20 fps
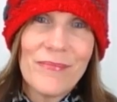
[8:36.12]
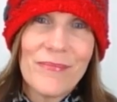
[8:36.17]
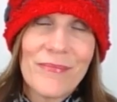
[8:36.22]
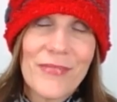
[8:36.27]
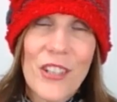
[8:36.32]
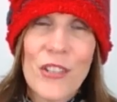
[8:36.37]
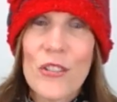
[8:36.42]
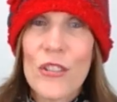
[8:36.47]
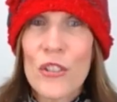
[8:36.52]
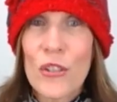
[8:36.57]

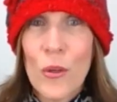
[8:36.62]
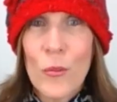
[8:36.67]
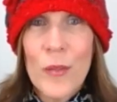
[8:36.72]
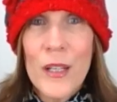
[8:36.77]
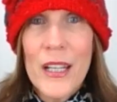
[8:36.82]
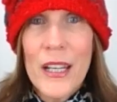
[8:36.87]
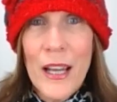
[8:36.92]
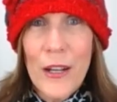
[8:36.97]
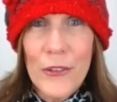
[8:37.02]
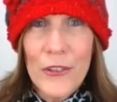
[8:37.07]
There's so
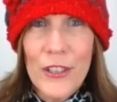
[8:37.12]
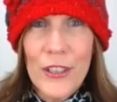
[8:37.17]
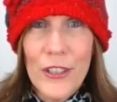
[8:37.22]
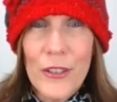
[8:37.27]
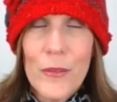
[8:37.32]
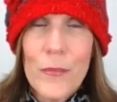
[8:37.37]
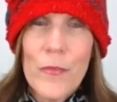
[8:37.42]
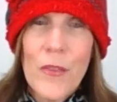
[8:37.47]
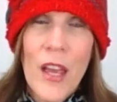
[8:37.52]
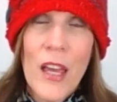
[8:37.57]
many out
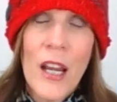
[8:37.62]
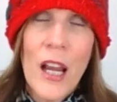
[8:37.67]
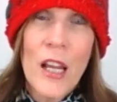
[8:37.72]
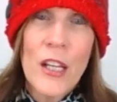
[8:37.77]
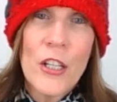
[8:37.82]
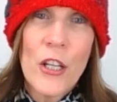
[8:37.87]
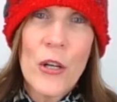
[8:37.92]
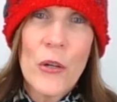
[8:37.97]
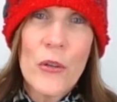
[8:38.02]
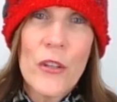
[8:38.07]
there, and I
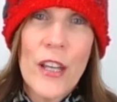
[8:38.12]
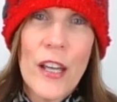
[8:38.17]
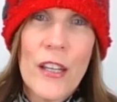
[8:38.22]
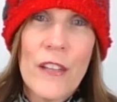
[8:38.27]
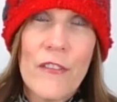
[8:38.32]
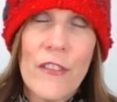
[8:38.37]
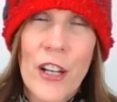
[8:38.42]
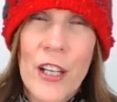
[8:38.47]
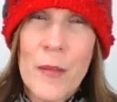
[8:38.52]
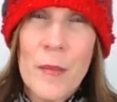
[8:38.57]
know
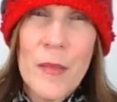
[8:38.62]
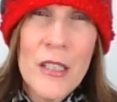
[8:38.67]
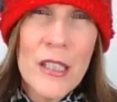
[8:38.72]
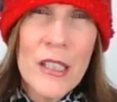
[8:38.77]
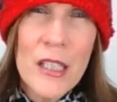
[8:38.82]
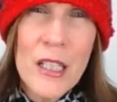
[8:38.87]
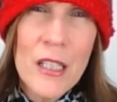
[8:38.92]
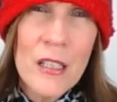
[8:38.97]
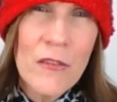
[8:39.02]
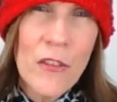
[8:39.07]
that vitamin
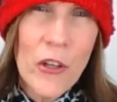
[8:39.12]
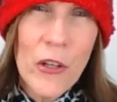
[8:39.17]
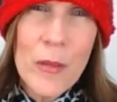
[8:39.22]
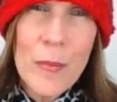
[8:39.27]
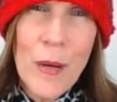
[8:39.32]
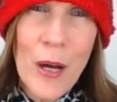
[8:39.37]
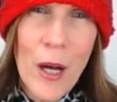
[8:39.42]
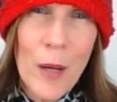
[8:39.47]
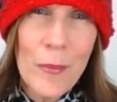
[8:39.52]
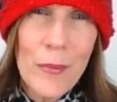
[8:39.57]
C is very
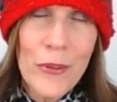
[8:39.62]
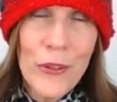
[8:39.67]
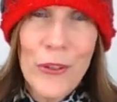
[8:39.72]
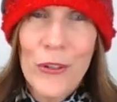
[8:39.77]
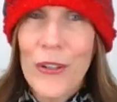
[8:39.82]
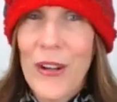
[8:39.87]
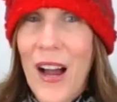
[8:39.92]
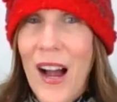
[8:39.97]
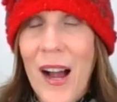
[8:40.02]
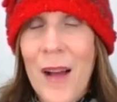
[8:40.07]

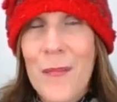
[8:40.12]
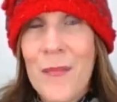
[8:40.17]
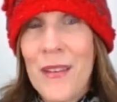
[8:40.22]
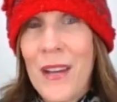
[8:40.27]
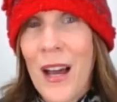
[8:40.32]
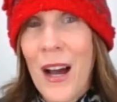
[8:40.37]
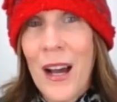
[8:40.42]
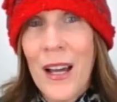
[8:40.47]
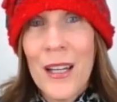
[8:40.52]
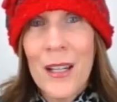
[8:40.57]
popular. I'm
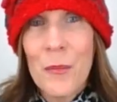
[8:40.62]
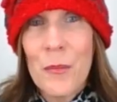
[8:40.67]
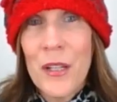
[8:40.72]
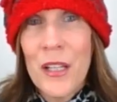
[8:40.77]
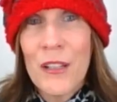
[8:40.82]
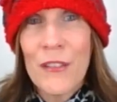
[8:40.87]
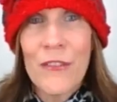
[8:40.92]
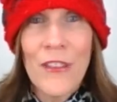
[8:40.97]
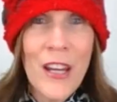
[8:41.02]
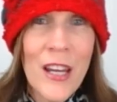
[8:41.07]
not a
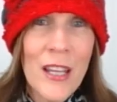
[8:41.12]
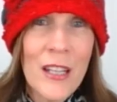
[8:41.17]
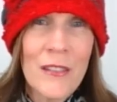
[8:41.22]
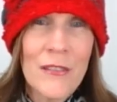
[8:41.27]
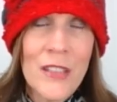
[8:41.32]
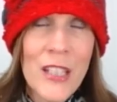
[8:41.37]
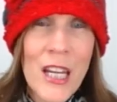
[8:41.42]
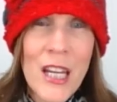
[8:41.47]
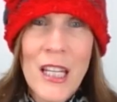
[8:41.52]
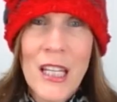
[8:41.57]
big fan
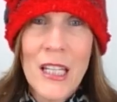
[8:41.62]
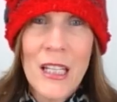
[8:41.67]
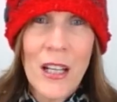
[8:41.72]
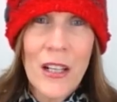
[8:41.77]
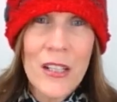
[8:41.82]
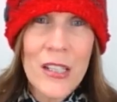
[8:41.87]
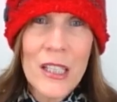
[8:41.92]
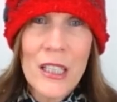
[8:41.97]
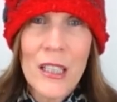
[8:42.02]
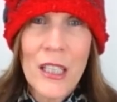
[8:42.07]
of taking
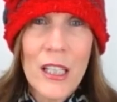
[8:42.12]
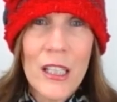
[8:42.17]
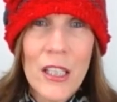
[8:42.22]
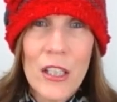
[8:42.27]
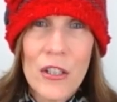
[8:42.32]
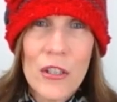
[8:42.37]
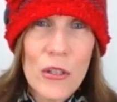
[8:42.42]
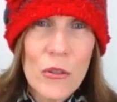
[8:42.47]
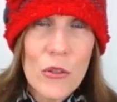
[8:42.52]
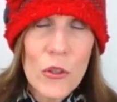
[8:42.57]

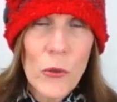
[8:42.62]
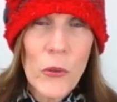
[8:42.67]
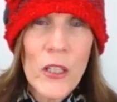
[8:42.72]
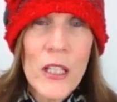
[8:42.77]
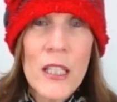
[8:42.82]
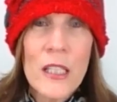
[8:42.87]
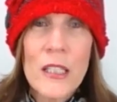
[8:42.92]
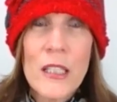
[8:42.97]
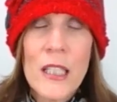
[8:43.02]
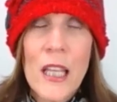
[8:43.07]
isolated
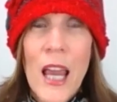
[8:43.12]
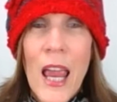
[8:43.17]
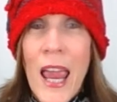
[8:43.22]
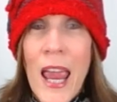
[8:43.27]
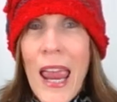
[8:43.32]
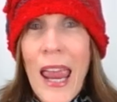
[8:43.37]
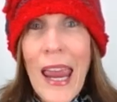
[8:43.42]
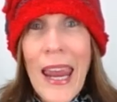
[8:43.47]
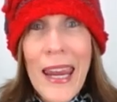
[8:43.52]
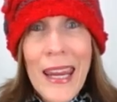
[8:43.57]
nutrients,
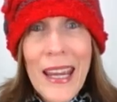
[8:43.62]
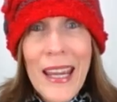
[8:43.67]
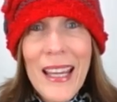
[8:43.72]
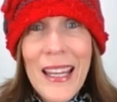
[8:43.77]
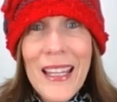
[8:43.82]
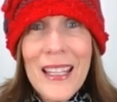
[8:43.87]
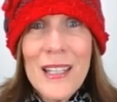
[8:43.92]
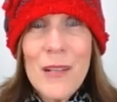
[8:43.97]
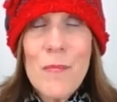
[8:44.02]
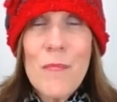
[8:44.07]

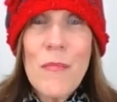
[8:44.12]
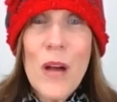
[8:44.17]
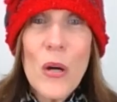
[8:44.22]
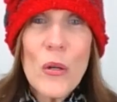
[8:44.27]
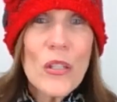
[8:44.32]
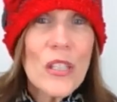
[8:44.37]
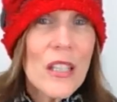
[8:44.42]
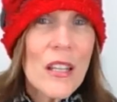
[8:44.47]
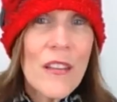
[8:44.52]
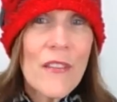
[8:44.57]
and
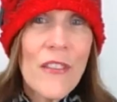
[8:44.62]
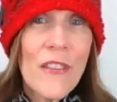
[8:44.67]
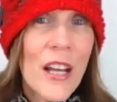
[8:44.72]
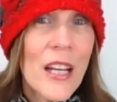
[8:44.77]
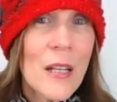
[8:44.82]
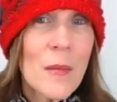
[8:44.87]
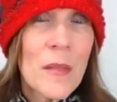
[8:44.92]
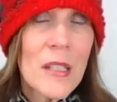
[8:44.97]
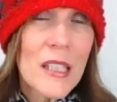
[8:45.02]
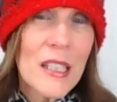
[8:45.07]
most of the
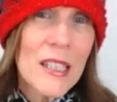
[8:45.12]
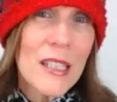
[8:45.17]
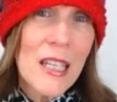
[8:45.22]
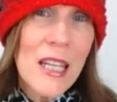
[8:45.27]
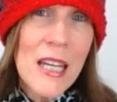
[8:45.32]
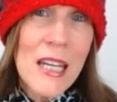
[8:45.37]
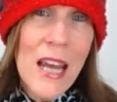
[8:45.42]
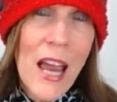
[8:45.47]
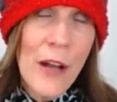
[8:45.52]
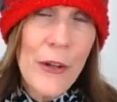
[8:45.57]
vitamin
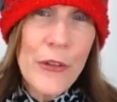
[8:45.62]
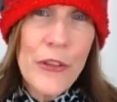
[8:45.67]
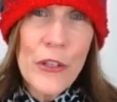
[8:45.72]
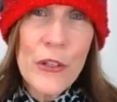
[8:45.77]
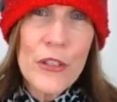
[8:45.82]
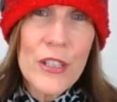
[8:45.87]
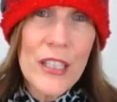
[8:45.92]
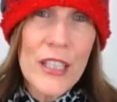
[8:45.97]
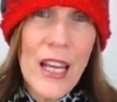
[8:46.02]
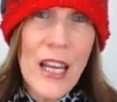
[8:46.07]
C out
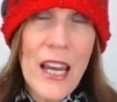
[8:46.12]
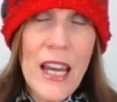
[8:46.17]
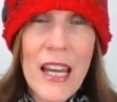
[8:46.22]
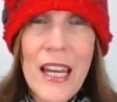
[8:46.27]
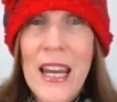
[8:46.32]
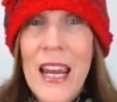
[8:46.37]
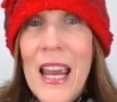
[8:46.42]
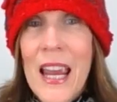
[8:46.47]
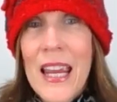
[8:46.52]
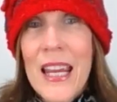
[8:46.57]
there
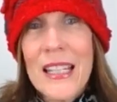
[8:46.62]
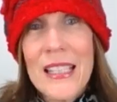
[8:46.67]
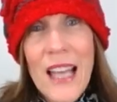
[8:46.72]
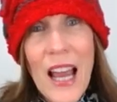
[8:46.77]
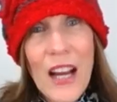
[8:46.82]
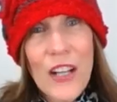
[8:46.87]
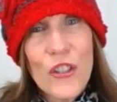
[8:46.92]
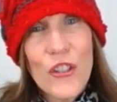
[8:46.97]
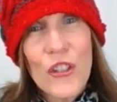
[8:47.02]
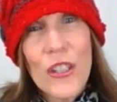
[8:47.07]
today is
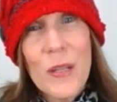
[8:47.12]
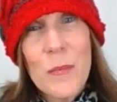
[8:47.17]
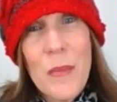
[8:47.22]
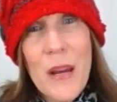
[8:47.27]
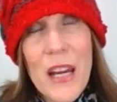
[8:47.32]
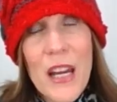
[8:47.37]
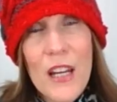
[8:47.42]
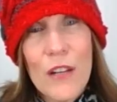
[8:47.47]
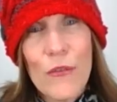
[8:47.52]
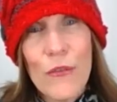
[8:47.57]
actually
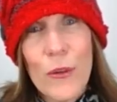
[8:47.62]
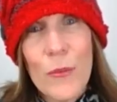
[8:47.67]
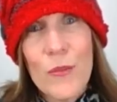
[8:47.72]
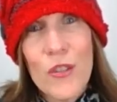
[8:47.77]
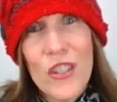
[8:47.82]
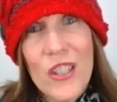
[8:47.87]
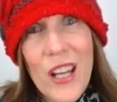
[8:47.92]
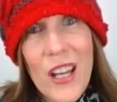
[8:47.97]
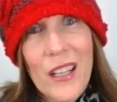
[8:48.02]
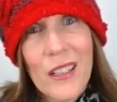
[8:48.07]
made from
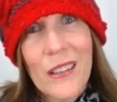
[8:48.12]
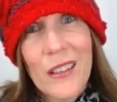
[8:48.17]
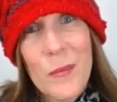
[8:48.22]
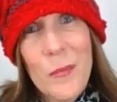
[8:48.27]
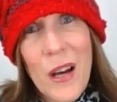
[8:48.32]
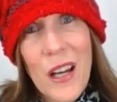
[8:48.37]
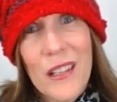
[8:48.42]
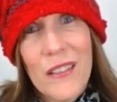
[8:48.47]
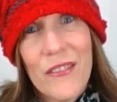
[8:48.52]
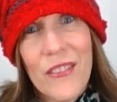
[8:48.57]
genetically
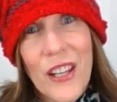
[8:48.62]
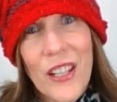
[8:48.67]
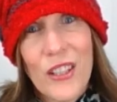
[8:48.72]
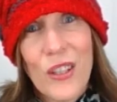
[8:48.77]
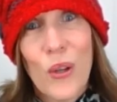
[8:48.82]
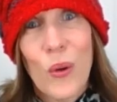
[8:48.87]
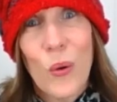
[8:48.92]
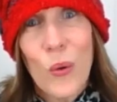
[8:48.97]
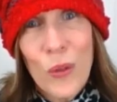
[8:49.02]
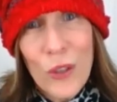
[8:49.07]
modified
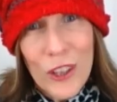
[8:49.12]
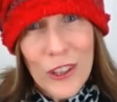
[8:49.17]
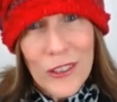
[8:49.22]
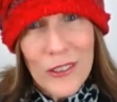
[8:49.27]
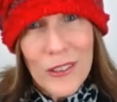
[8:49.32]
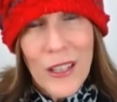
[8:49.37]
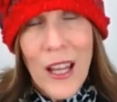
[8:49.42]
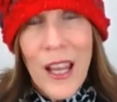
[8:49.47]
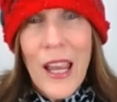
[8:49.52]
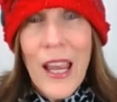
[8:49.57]

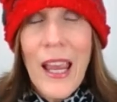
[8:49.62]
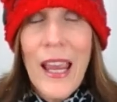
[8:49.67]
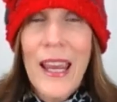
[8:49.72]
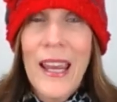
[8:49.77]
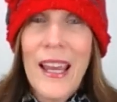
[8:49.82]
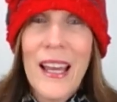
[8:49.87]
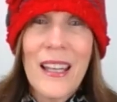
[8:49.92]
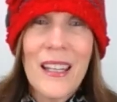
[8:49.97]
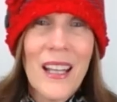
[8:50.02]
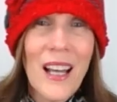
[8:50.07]
corn,
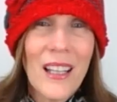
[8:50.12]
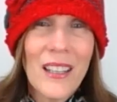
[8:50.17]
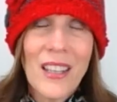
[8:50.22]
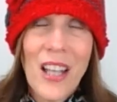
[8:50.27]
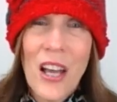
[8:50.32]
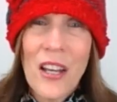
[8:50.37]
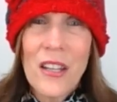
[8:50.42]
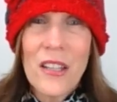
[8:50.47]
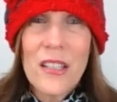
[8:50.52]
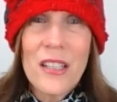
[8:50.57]
and a
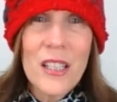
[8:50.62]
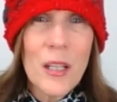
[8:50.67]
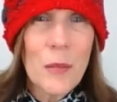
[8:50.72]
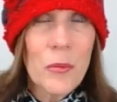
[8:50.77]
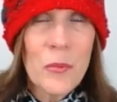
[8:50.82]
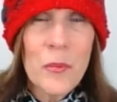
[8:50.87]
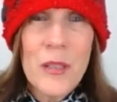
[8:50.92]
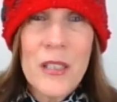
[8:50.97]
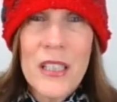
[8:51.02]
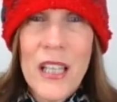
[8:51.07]
lot of the
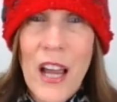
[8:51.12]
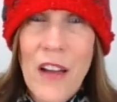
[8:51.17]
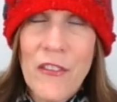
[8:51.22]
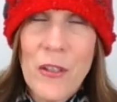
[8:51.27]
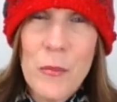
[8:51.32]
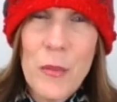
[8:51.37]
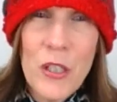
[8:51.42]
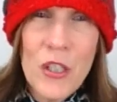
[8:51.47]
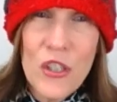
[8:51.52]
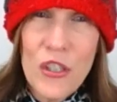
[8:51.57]
supplements have a
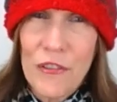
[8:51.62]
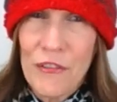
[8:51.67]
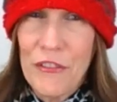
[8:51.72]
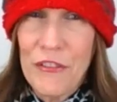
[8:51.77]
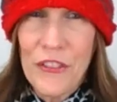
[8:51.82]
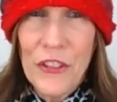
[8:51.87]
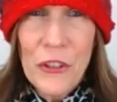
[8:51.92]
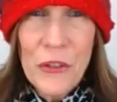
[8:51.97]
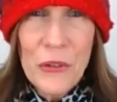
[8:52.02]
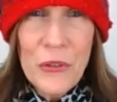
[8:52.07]
bunch of
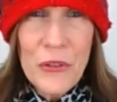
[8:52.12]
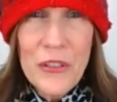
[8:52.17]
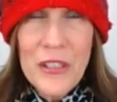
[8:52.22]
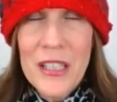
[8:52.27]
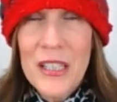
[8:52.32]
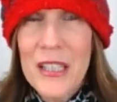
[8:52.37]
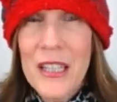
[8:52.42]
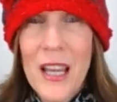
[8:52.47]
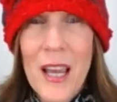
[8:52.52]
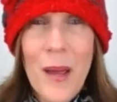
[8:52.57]
fillers
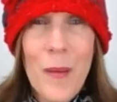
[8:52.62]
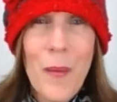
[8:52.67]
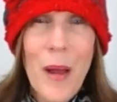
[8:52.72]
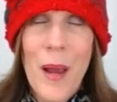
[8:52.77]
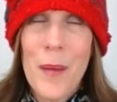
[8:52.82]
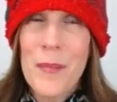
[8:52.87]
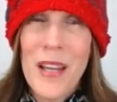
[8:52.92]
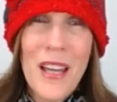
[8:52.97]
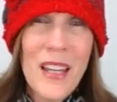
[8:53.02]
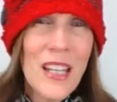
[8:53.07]
in them.
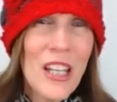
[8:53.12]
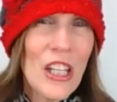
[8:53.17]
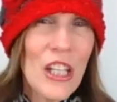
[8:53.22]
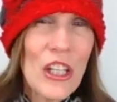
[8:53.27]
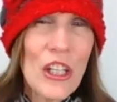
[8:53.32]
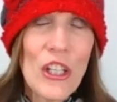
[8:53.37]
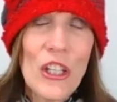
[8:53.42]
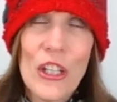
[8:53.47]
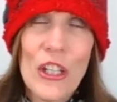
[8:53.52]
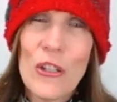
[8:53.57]
I'm not a
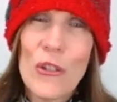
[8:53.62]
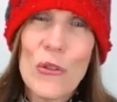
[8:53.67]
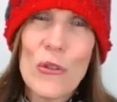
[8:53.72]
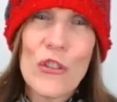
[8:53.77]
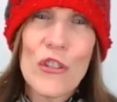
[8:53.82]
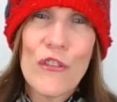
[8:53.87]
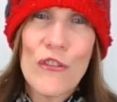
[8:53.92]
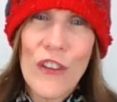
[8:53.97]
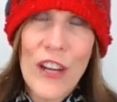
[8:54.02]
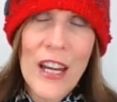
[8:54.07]

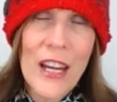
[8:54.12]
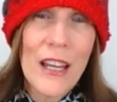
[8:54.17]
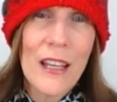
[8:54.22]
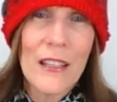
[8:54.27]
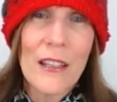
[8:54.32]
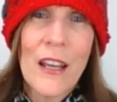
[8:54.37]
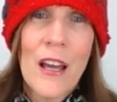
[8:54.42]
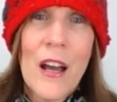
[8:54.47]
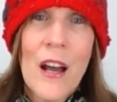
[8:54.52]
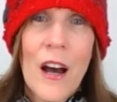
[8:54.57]
huge
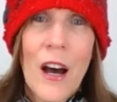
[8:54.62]
fan.